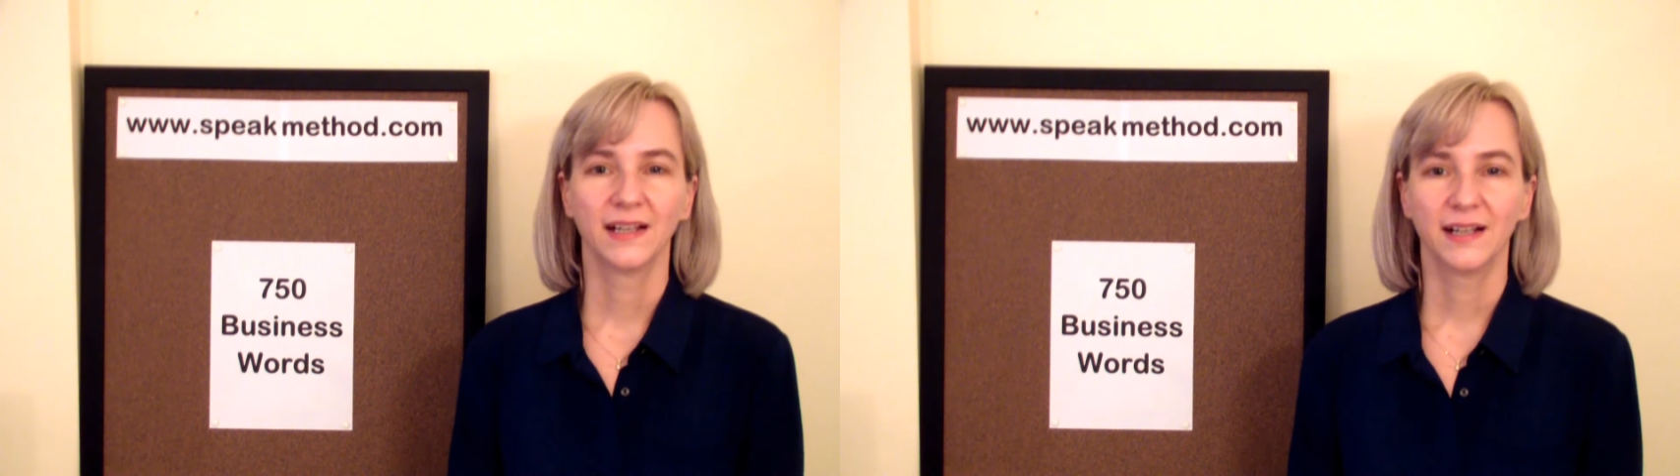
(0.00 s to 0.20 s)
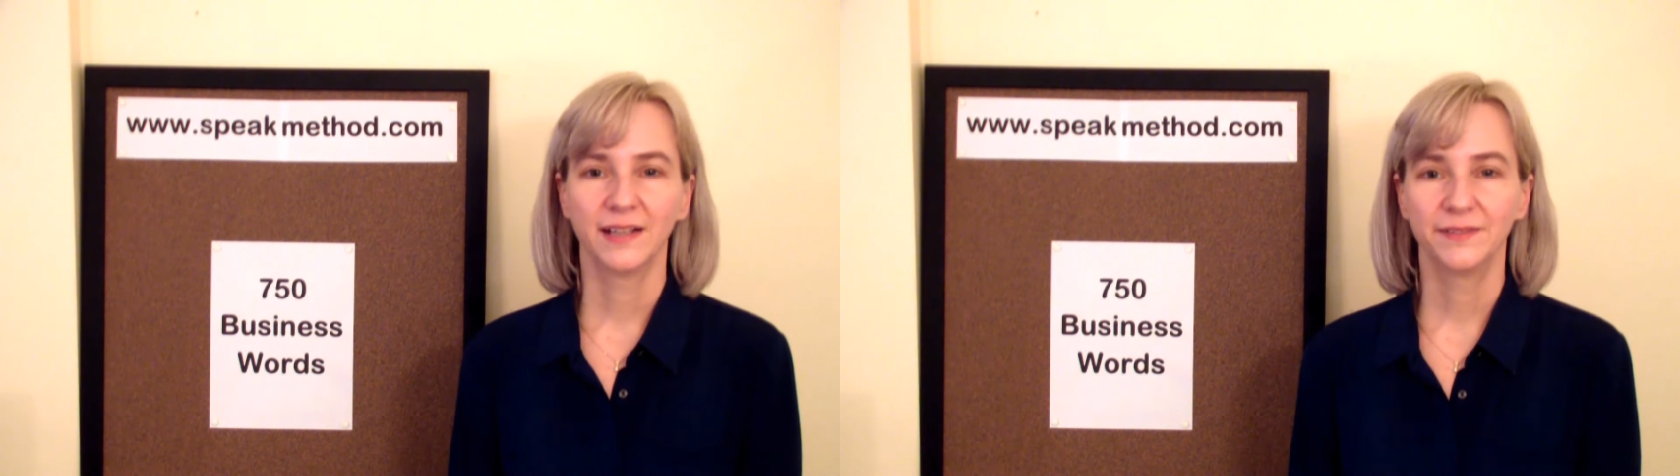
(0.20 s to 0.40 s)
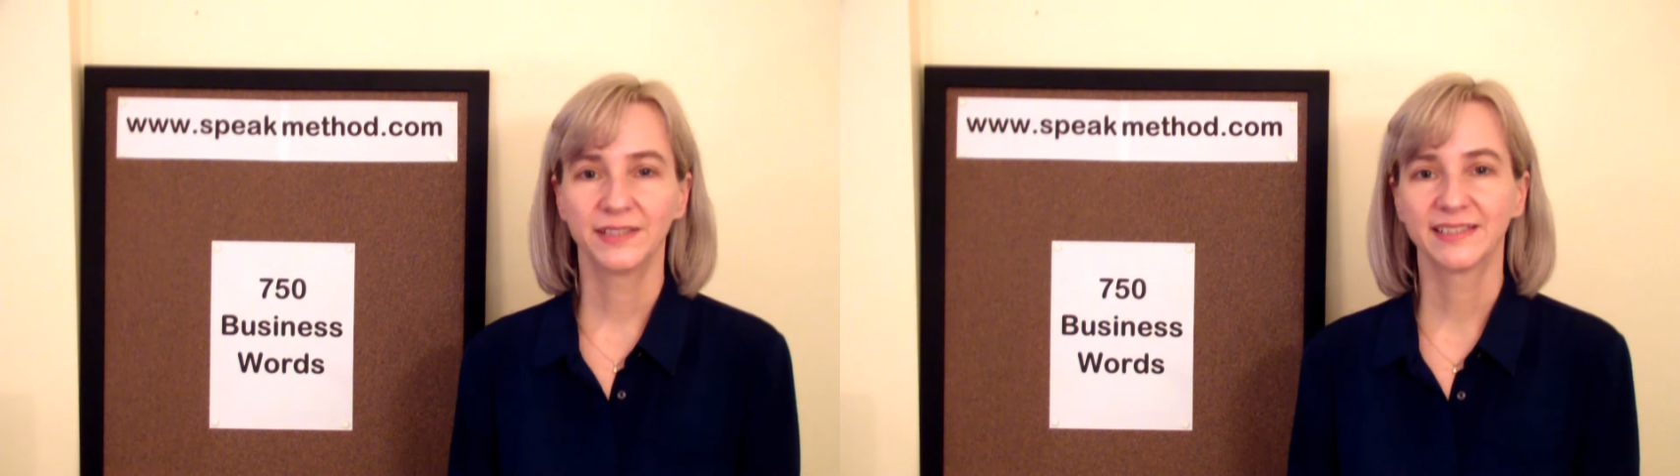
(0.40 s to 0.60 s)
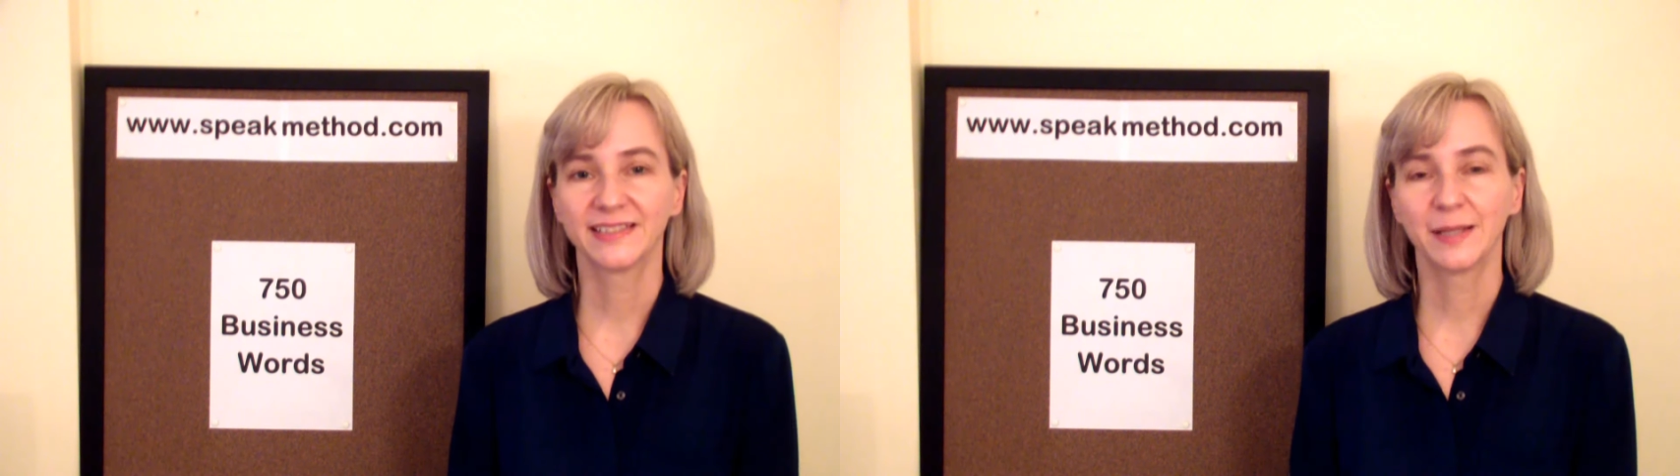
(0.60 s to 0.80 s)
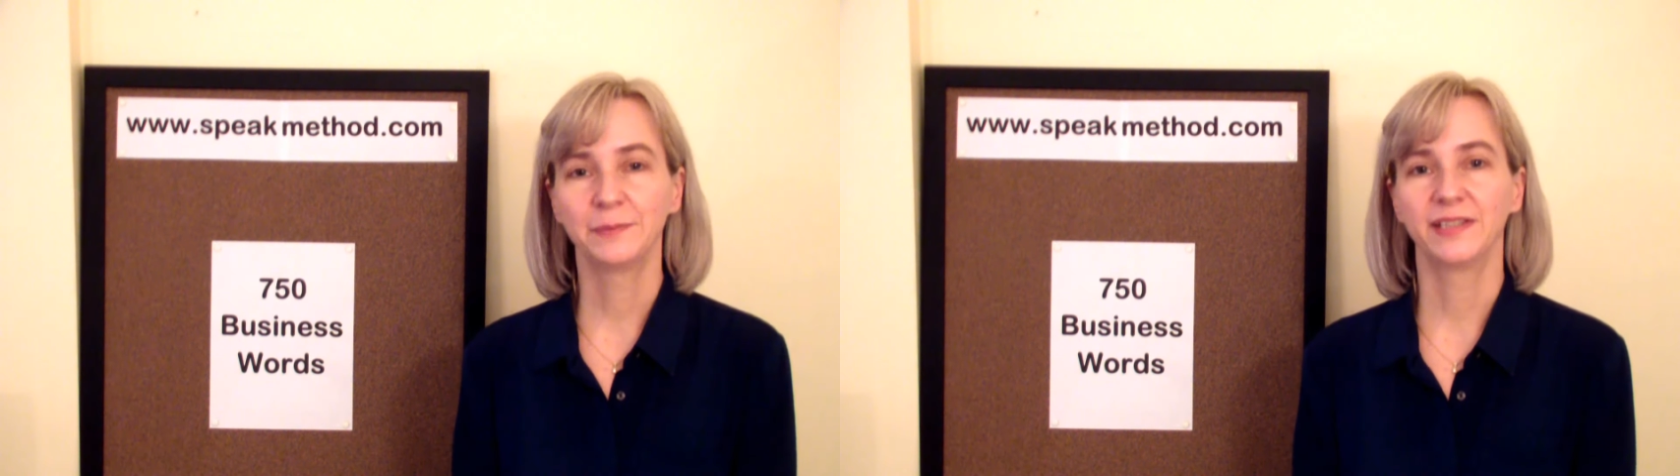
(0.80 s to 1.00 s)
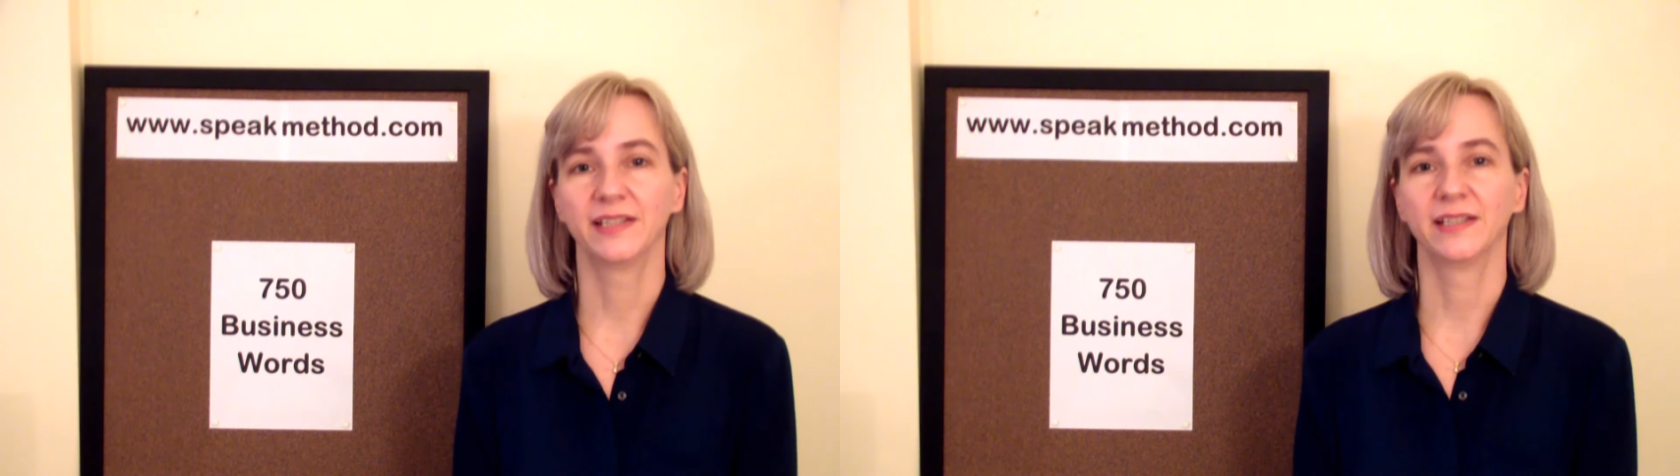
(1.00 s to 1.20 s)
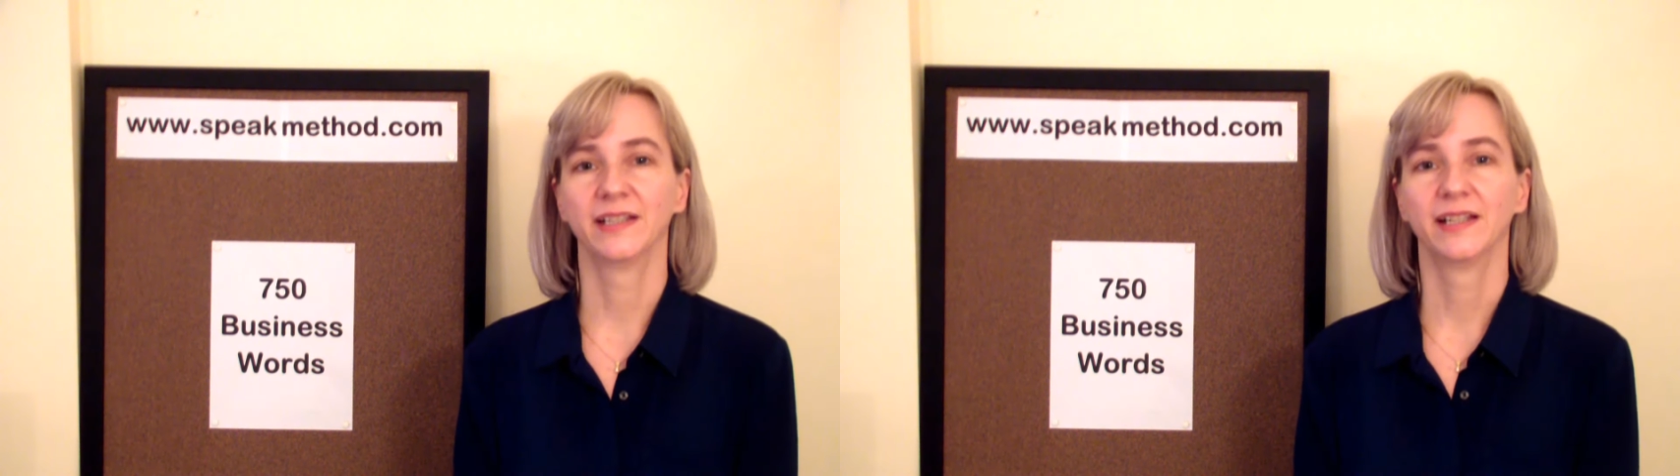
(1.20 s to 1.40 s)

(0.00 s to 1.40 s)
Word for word: I've accepted